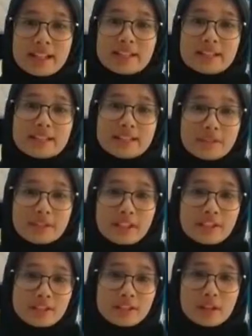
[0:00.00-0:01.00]
The
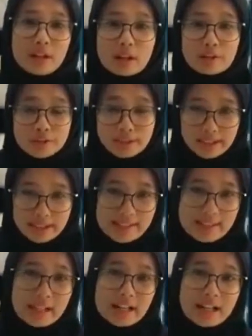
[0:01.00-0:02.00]
specification of this
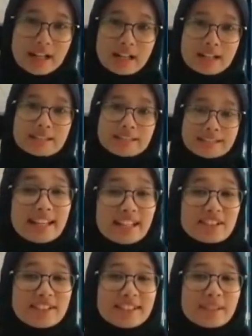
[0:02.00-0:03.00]

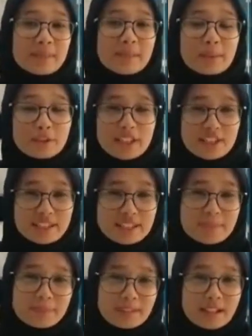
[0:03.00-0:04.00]
HTTP protection.
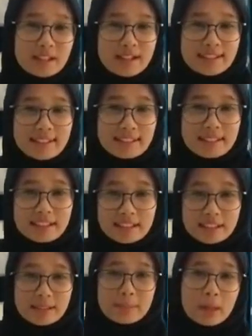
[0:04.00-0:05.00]

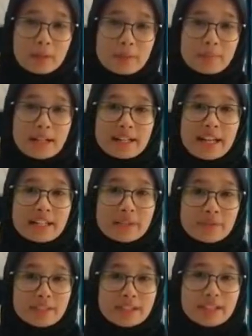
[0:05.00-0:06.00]
Secondly, powered by
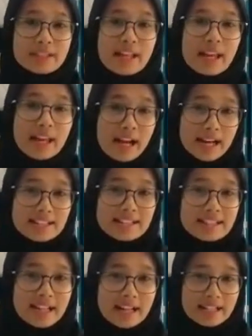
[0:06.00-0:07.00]

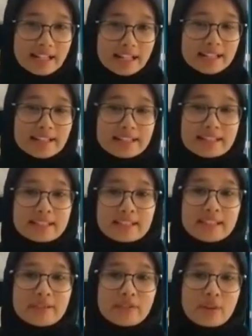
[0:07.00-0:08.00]
NVIDIA
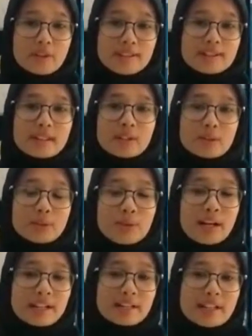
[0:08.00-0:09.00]
GeForce
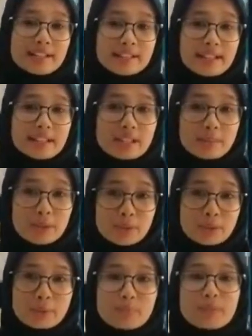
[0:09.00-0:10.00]
210 GPU.
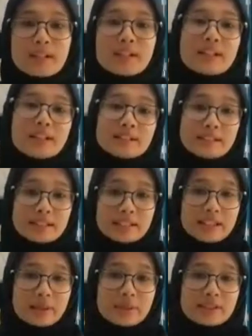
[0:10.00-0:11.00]
Thirdly, it
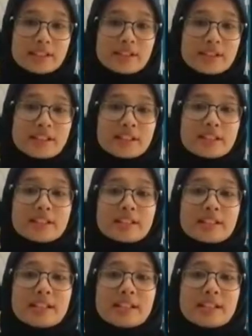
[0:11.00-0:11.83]
was integrated